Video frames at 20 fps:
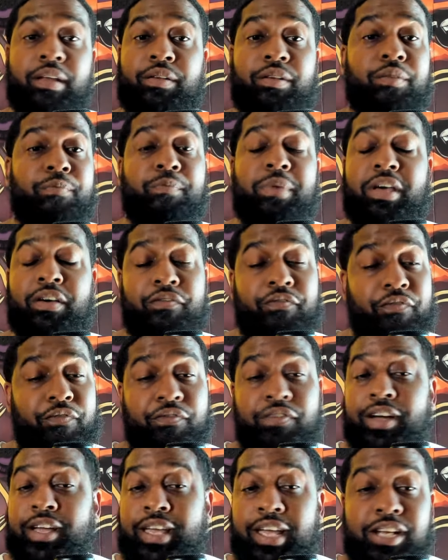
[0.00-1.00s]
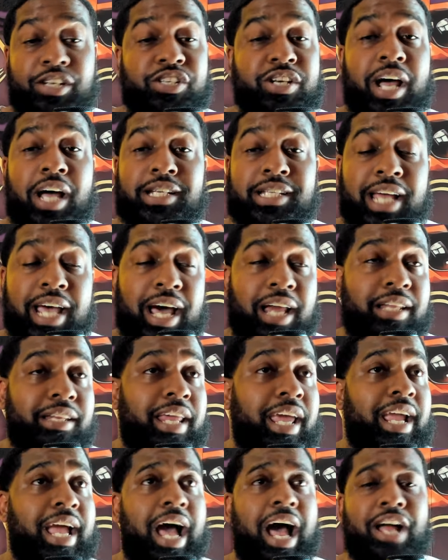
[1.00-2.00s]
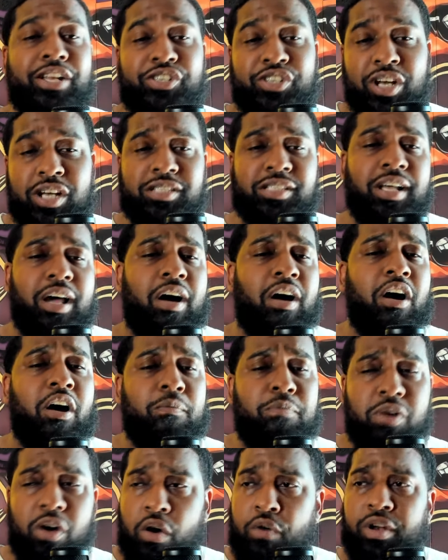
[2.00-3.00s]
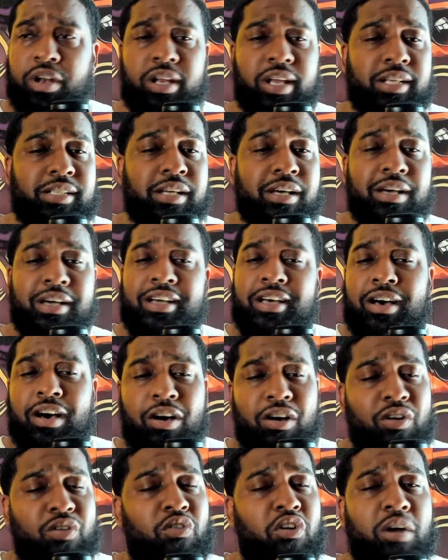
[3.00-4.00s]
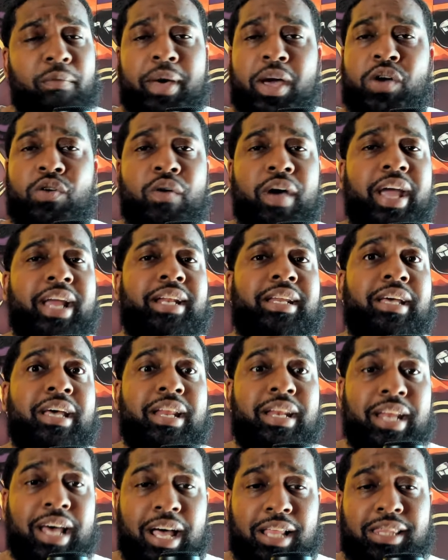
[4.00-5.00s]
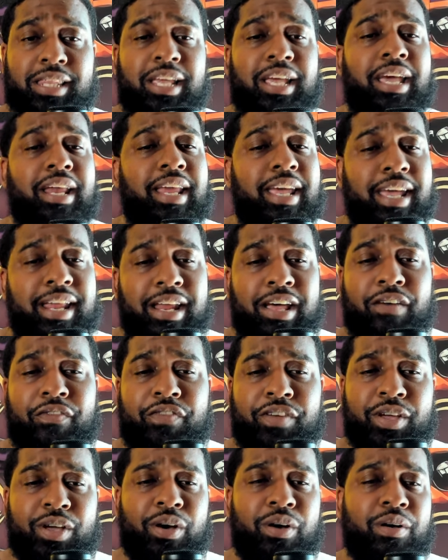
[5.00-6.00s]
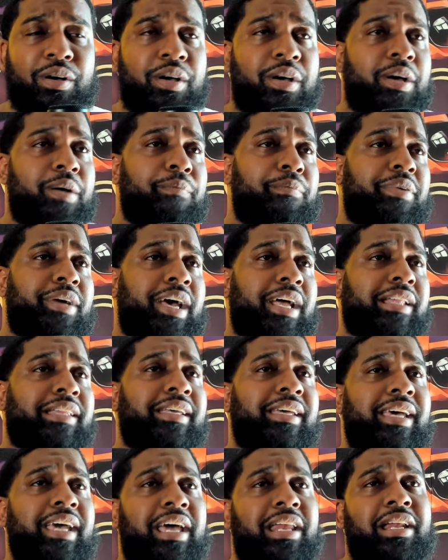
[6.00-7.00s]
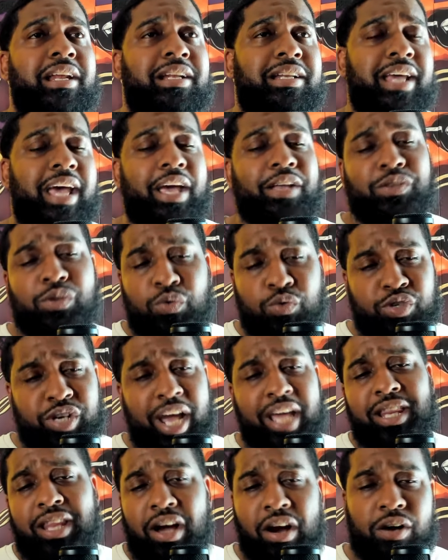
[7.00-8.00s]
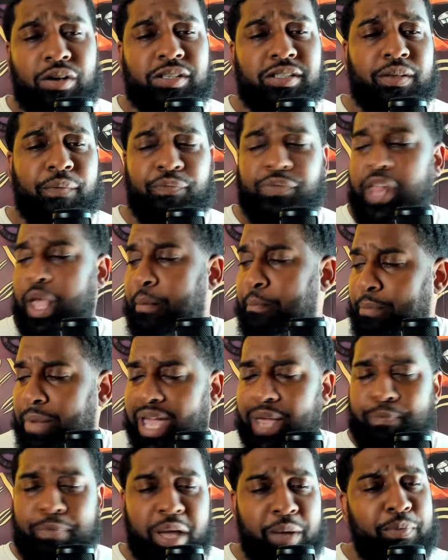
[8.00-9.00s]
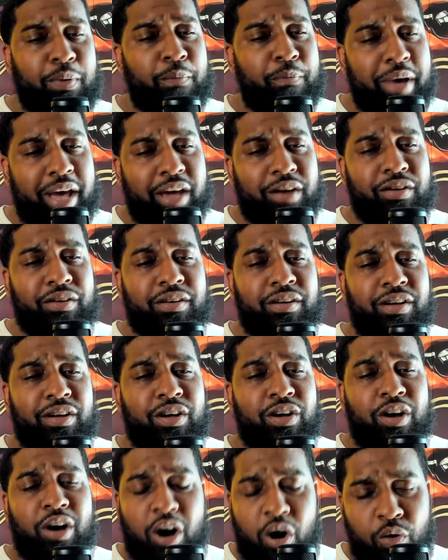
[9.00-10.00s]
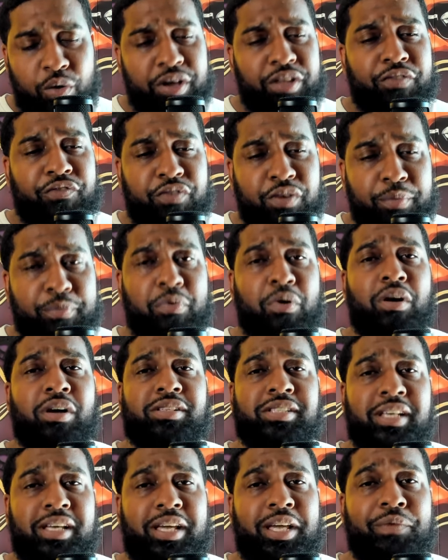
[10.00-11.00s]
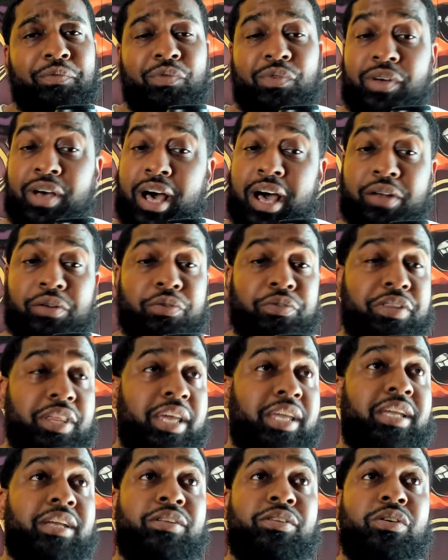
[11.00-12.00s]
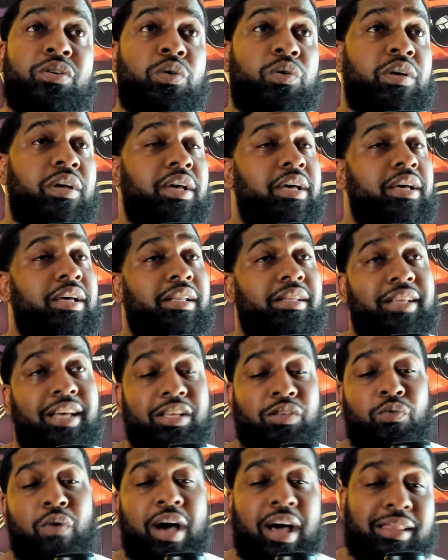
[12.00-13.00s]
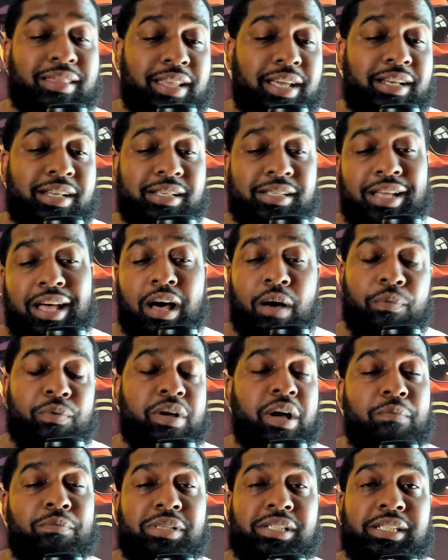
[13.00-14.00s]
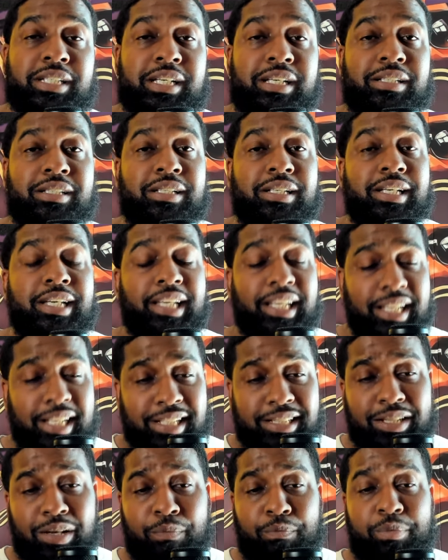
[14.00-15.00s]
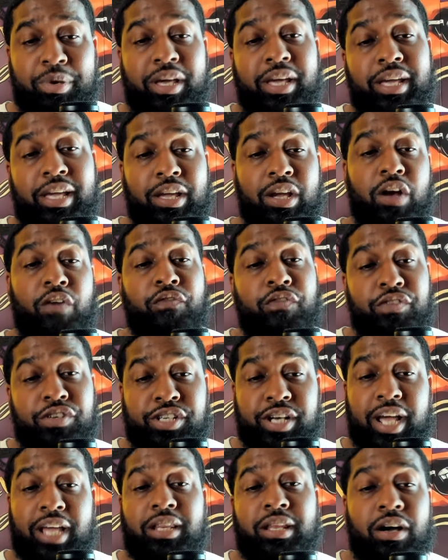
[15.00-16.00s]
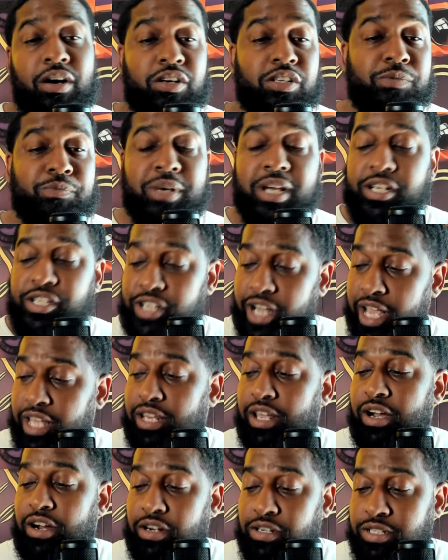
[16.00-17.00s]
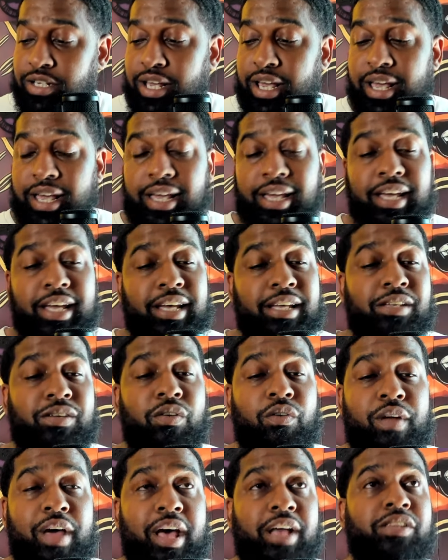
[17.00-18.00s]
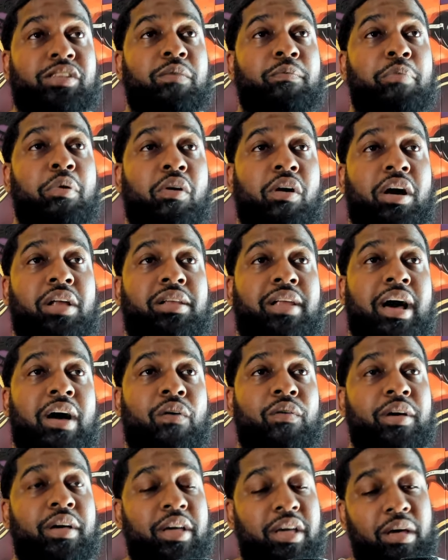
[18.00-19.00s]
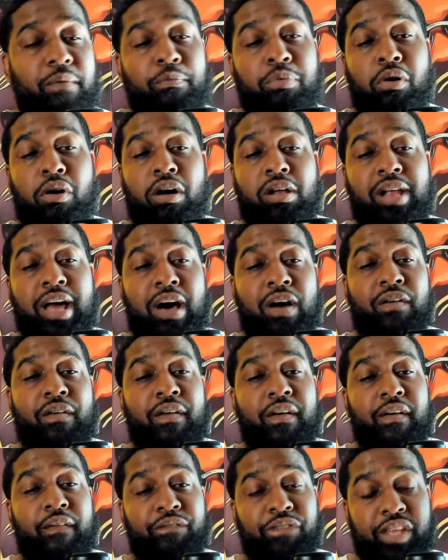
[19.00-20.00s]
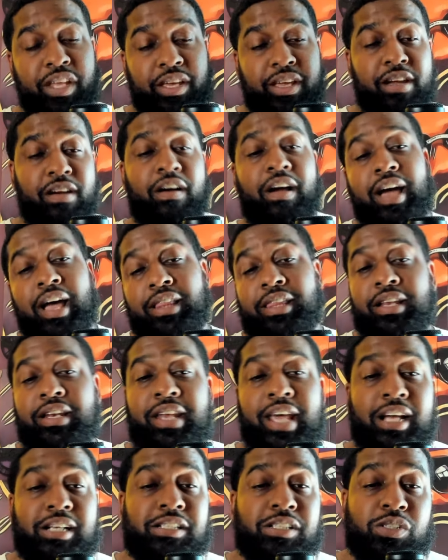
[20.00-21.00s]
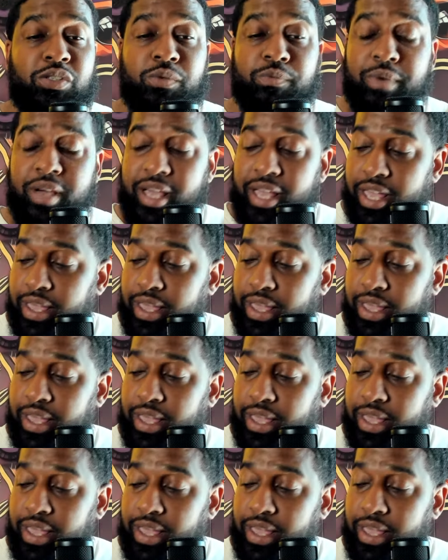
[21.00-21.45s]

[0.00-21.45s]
Man, forget Josh Allen. They got Justin Herbert on the list, a quarterback who ain't did nothing in the NFL. But at the end of the day, do Jalen Hurts make people better on his football team? I don't think he do. That's why I think this upcoming season is a big year for Jalen Hurts, man. Jalen Hurts is going to have to ball out and ball out the year after next too, man.